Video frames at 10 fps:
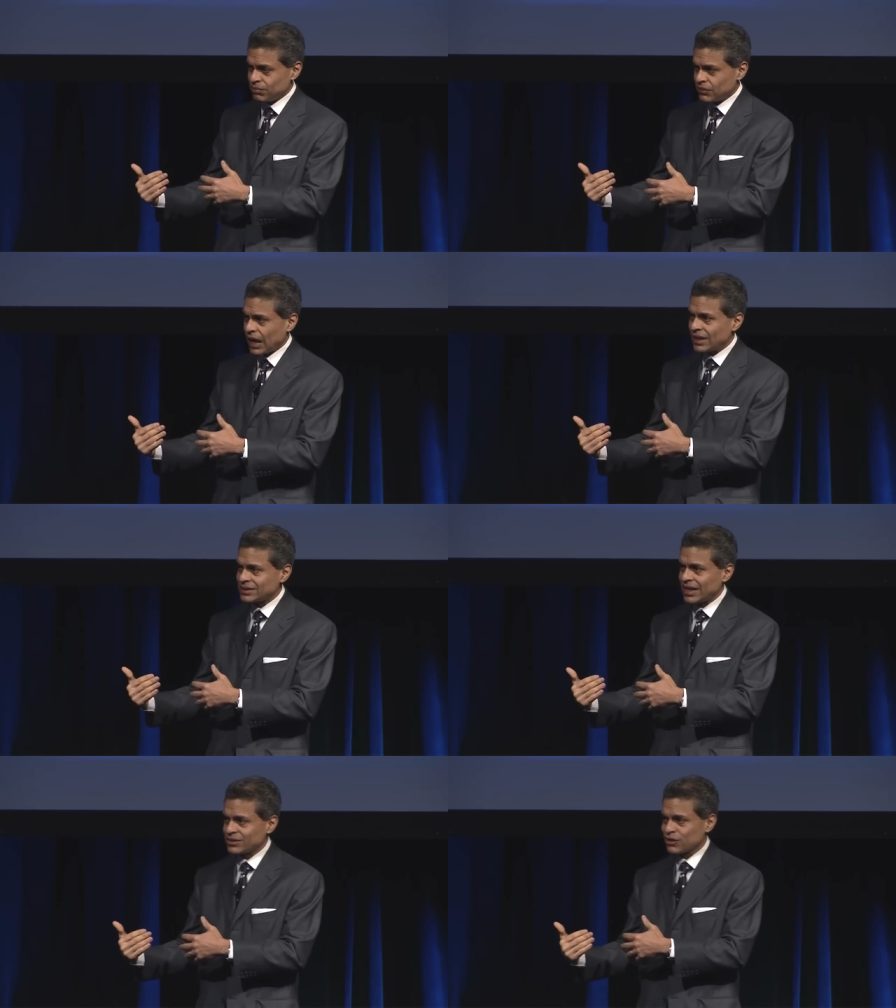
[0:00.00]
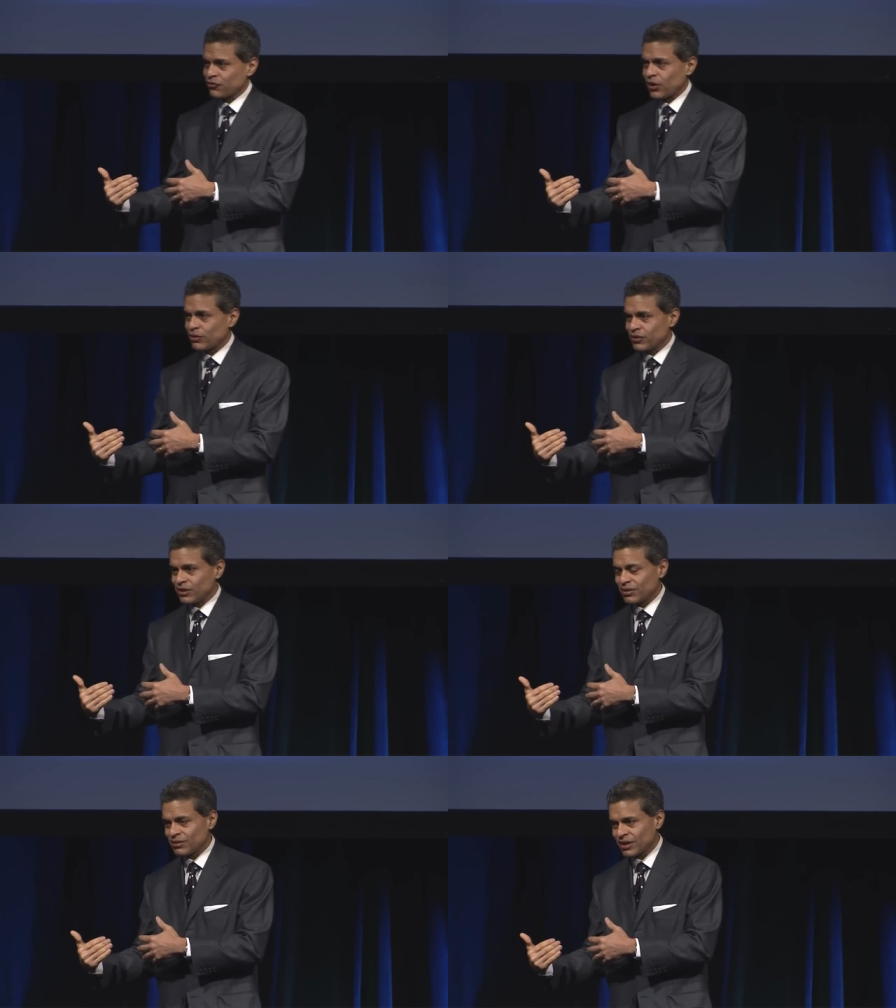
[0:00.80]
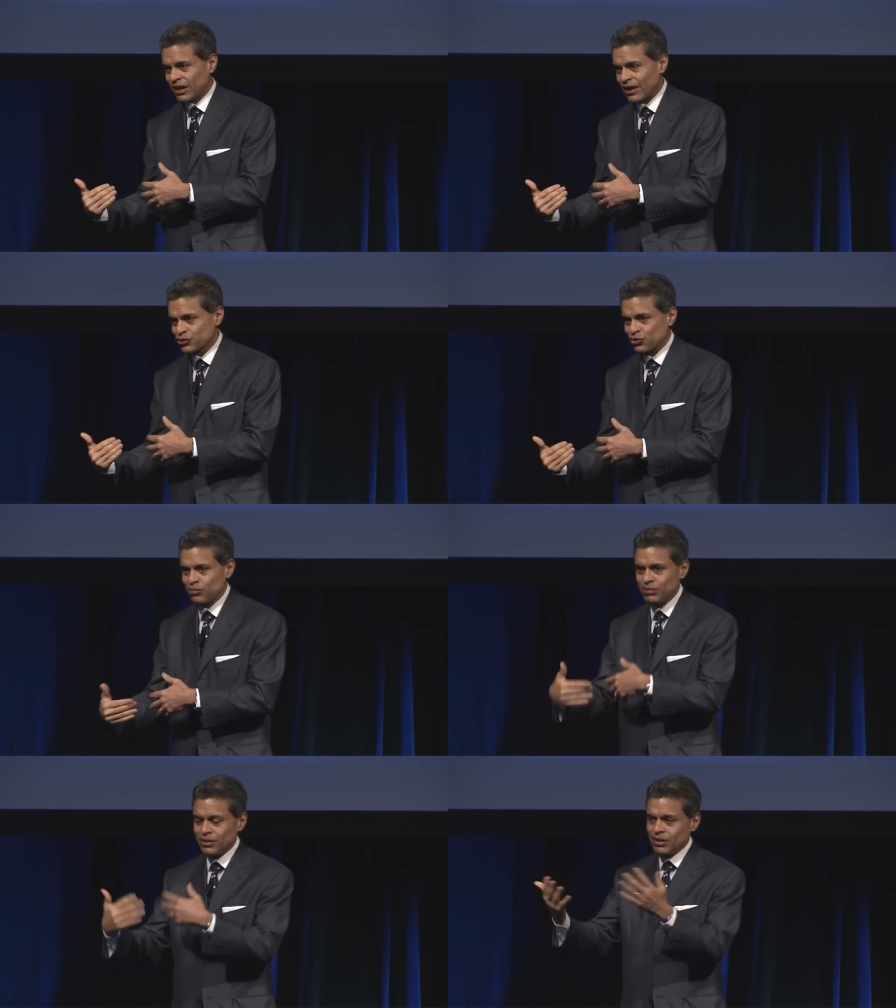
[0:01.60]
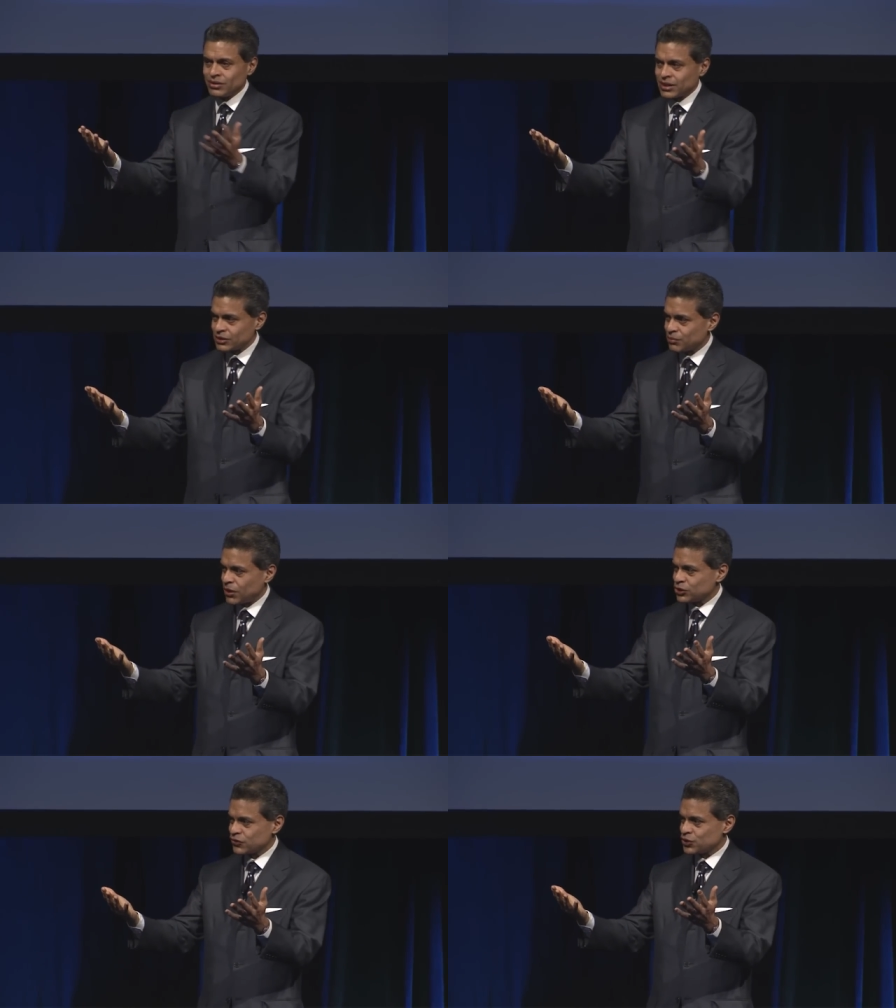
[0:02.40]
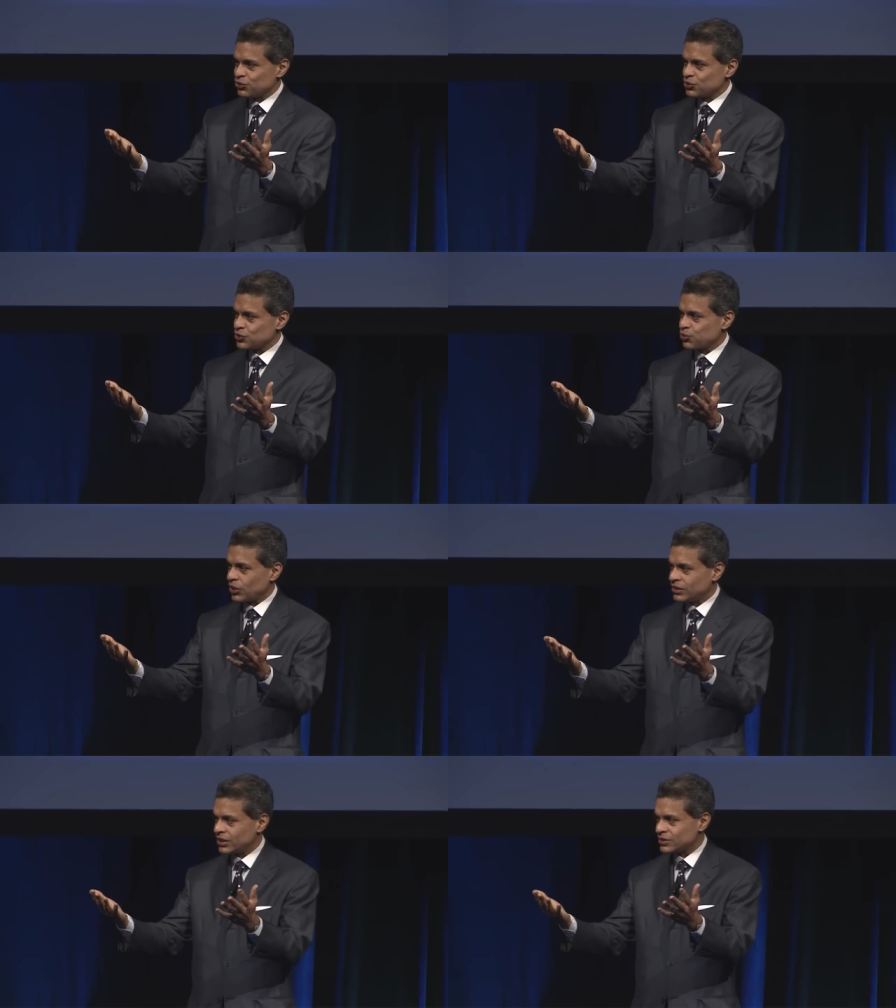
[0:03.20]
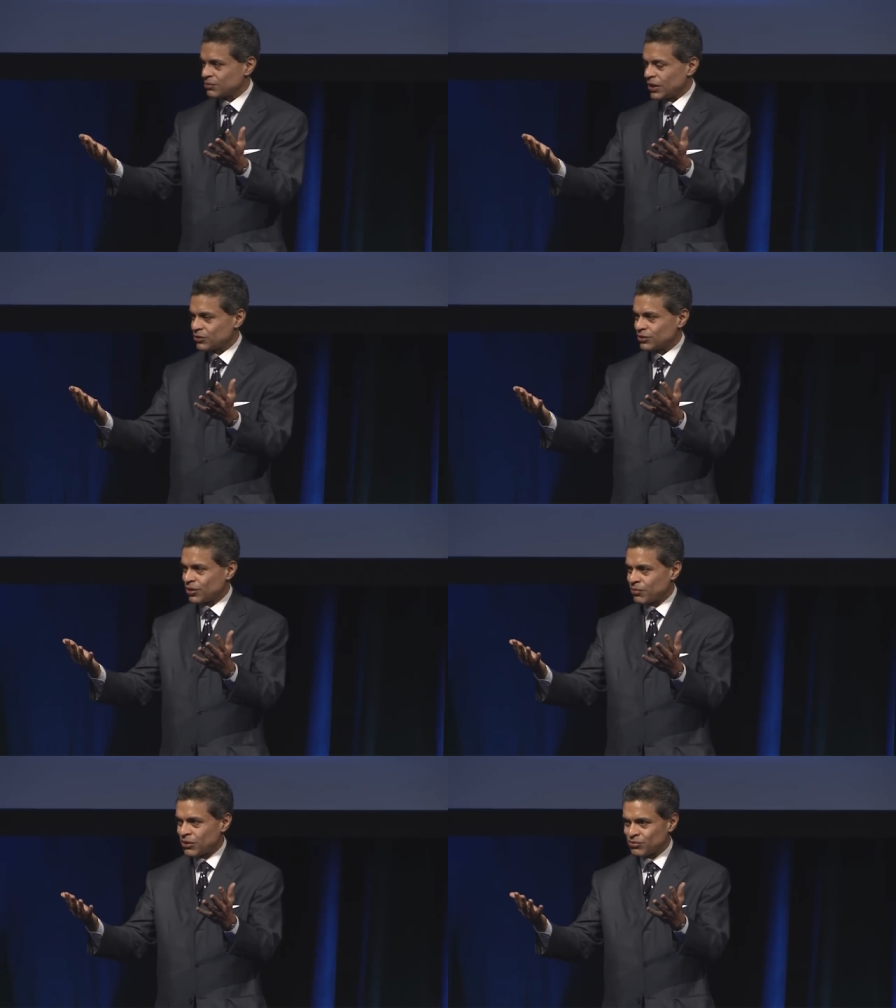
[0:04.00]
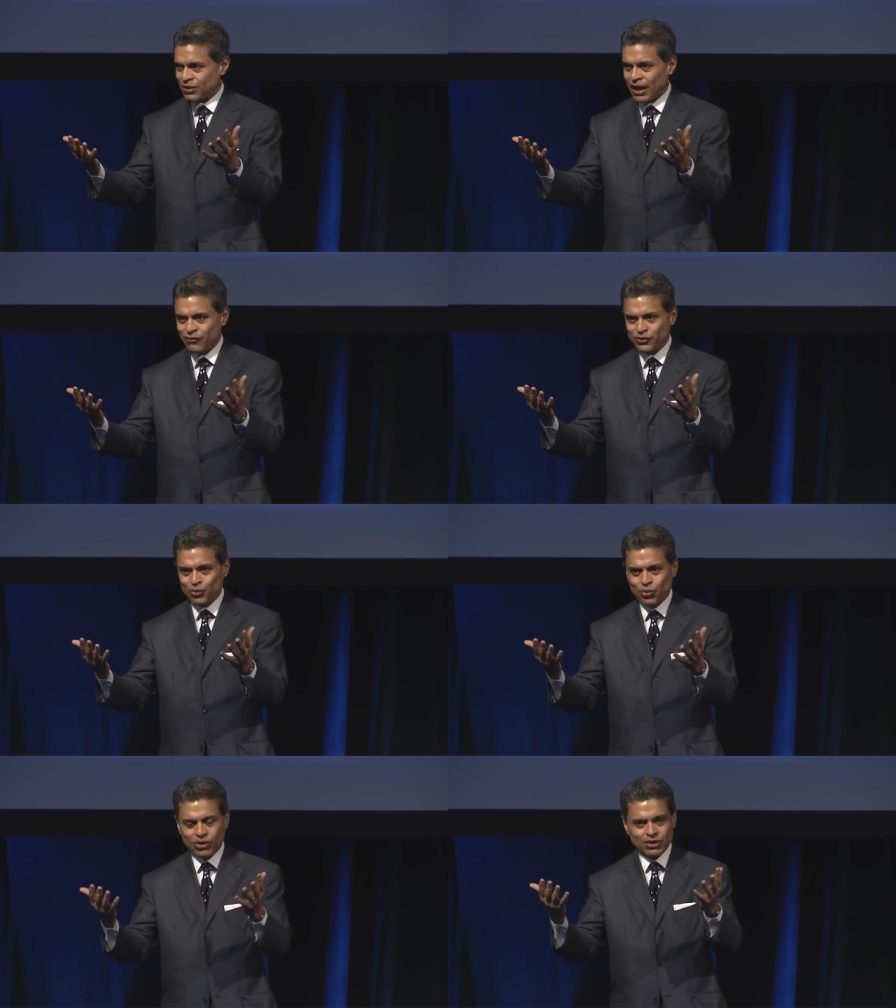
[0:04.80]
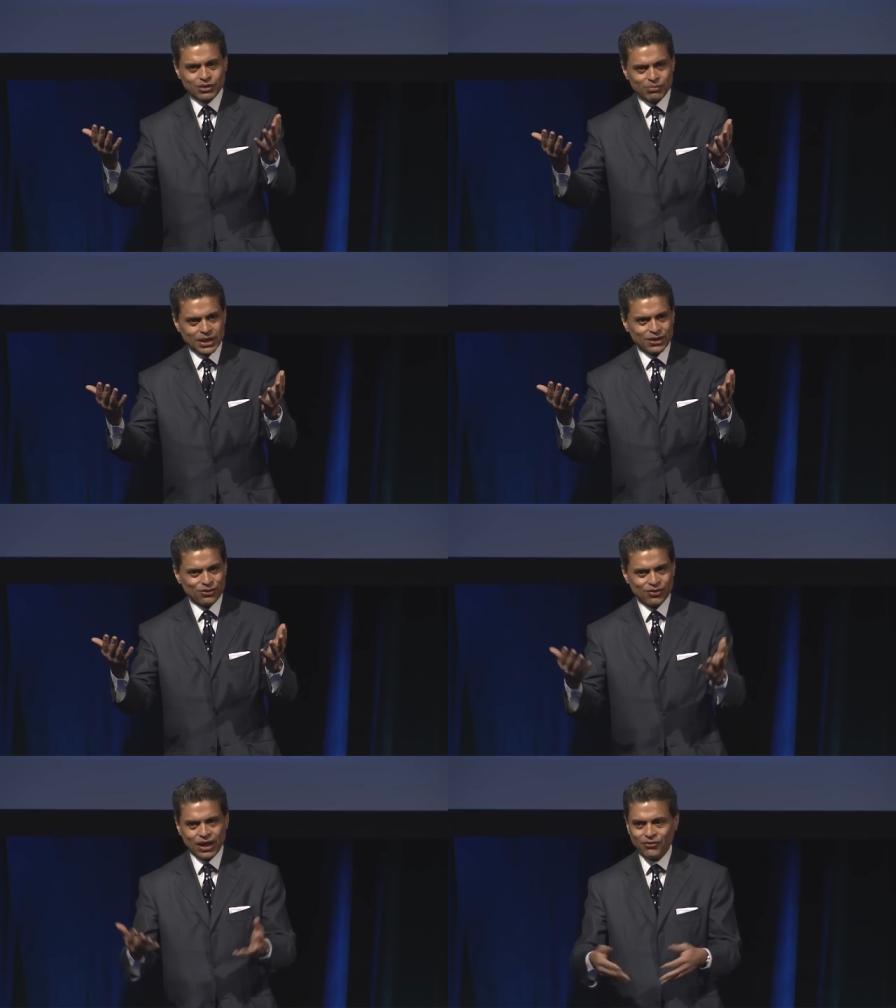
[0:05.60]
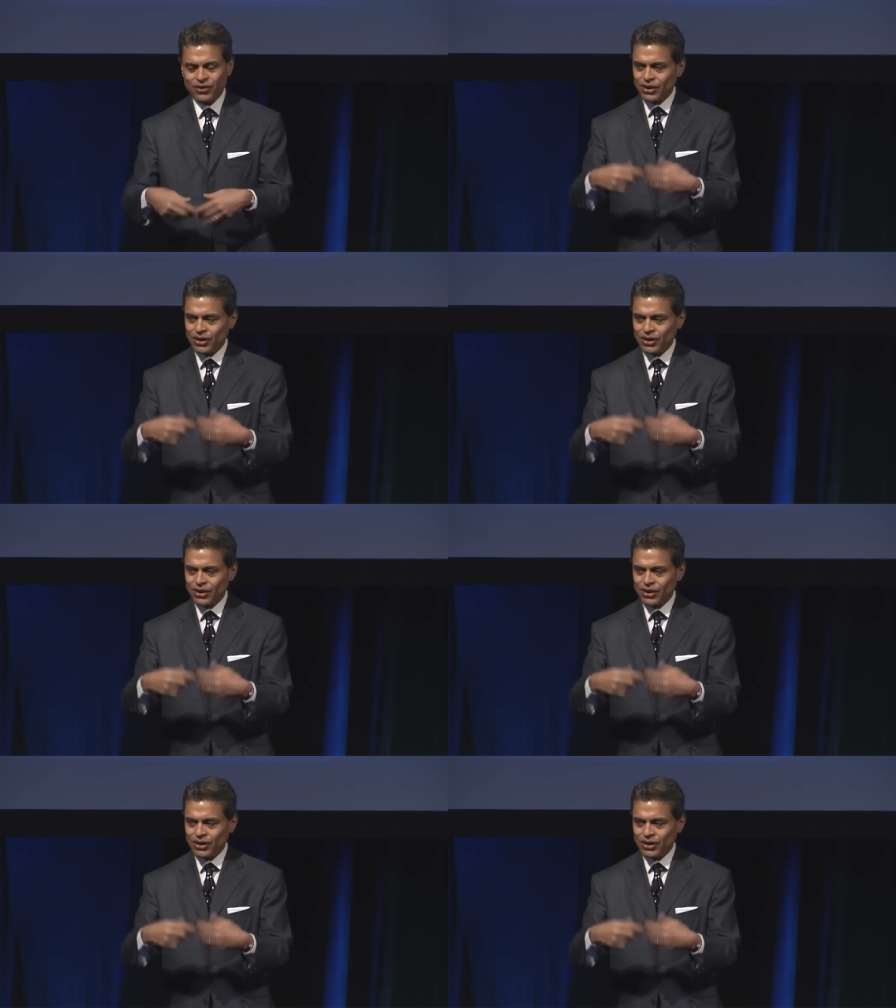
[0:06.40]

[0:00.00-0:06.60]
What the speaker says: Guy stands in front of the classroom, tells a bunch of students what he thinks about life, the world, the meaning of life.